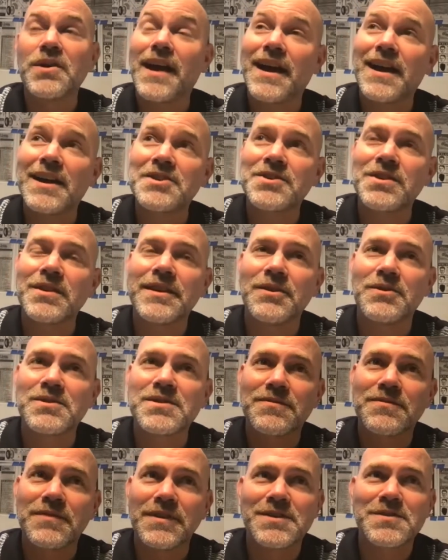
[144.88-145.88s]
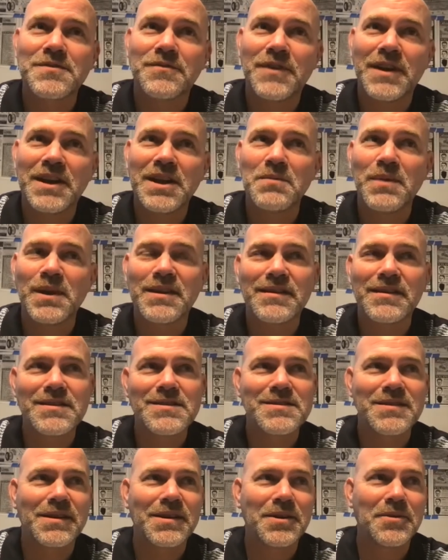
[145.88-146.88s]
Actually, it's funny
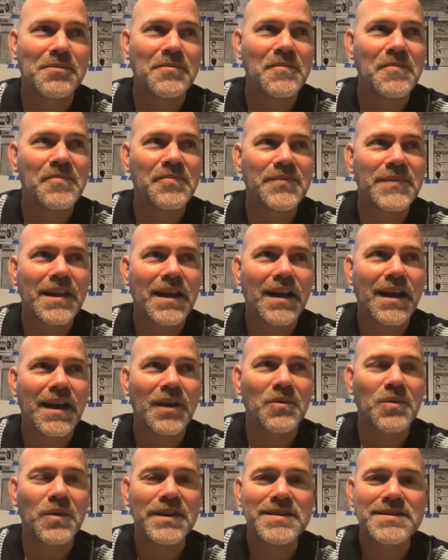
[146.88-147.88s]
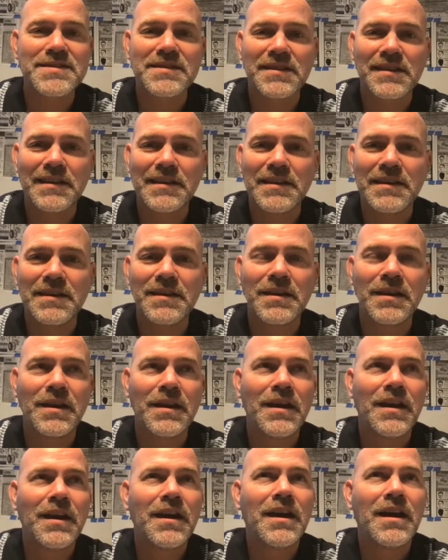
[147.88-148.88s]
because I recently
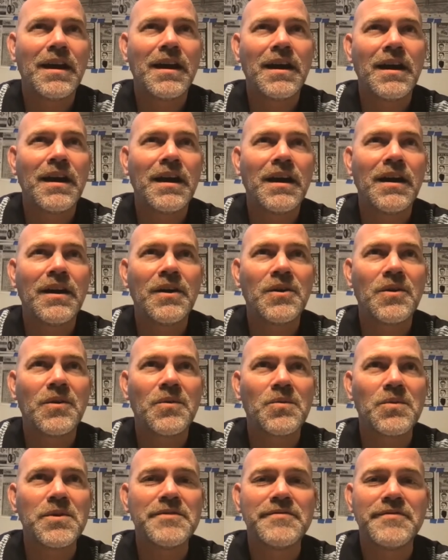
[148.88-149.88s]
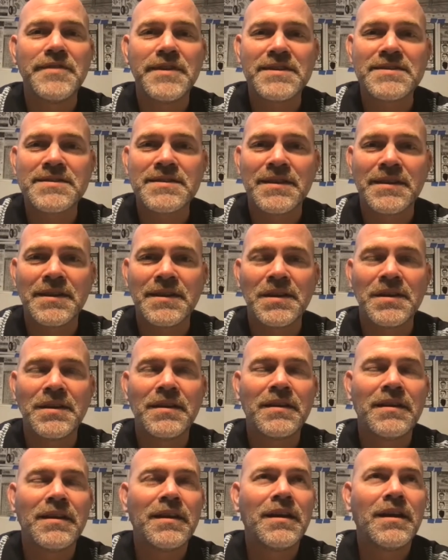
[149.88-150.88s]

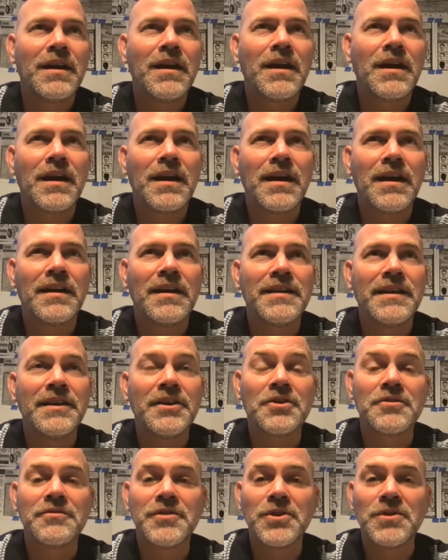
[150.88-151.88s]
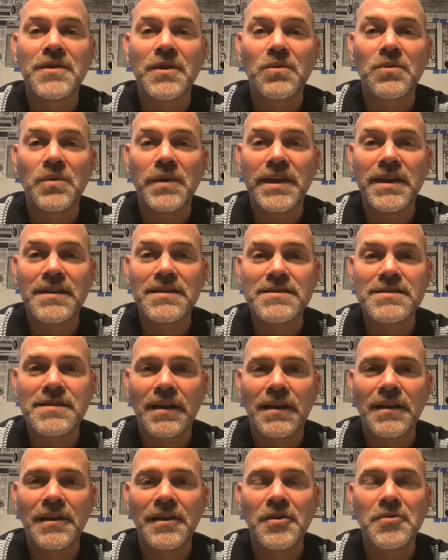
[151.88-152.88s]
revisited an interview that we had
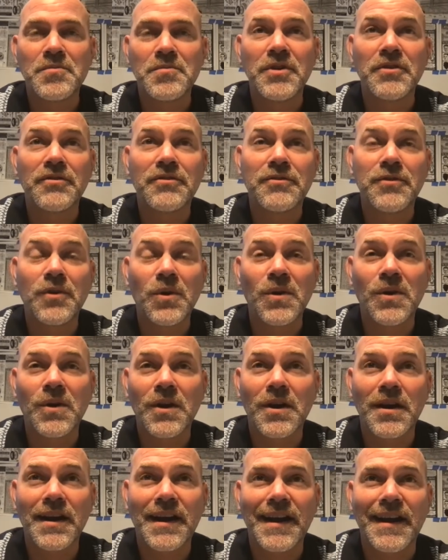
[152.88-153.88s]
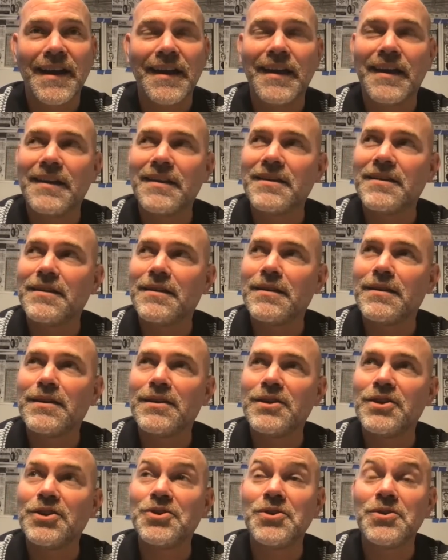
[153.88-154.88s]
done before, and
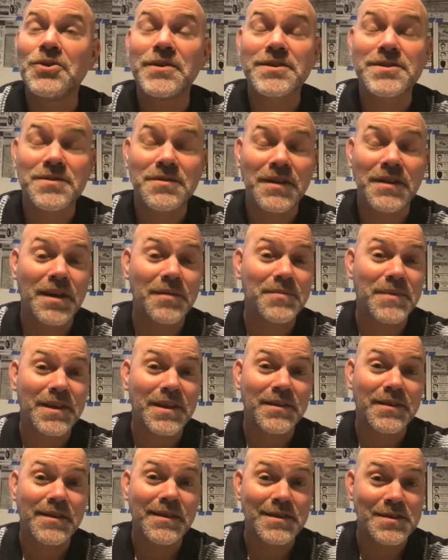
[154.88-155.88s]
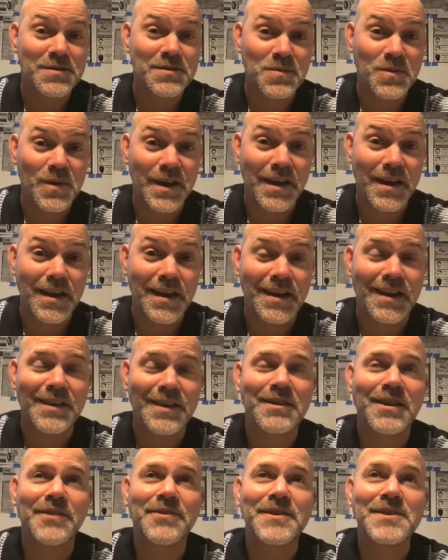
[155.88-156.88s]
you described it this way, and I
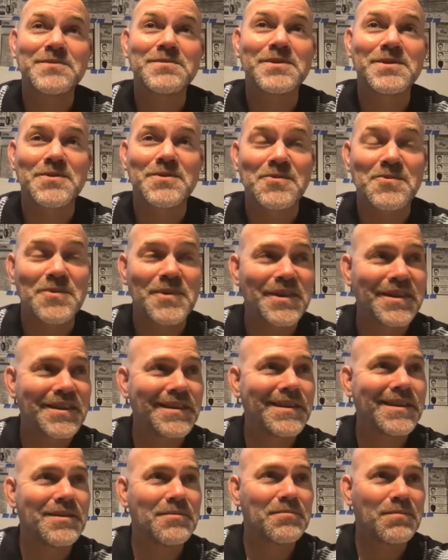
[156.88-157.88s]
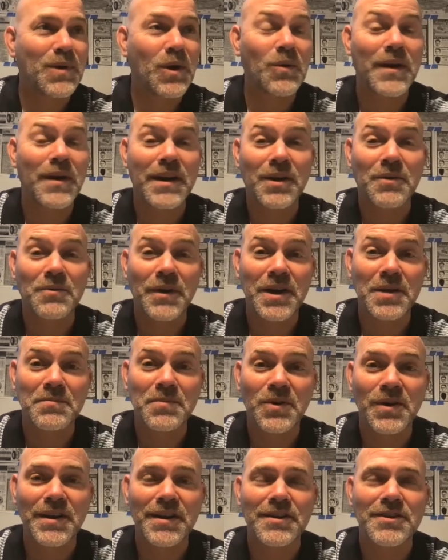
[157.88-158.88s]
thought this was a really poetic way to
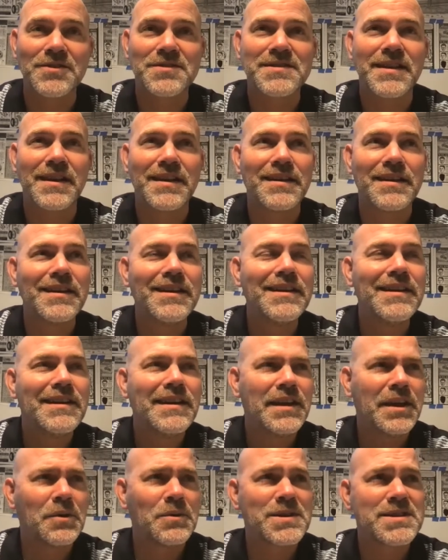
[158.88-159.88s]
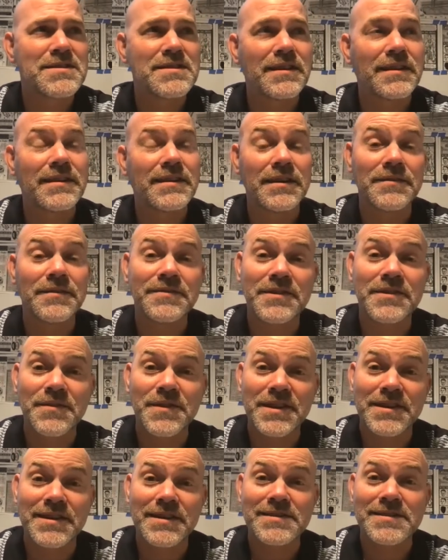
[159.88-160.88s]
put it. You said it was the gift of
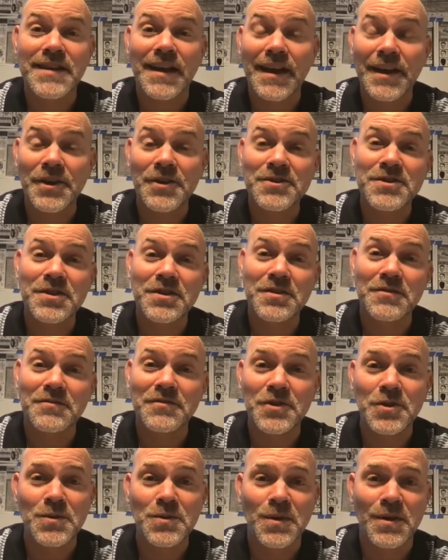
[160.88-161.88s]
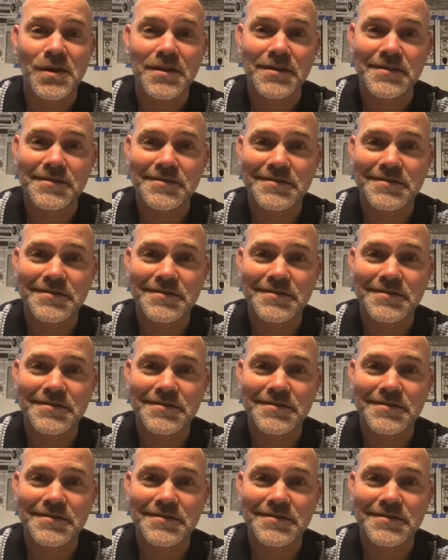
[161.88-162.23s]
the designer to the viewer.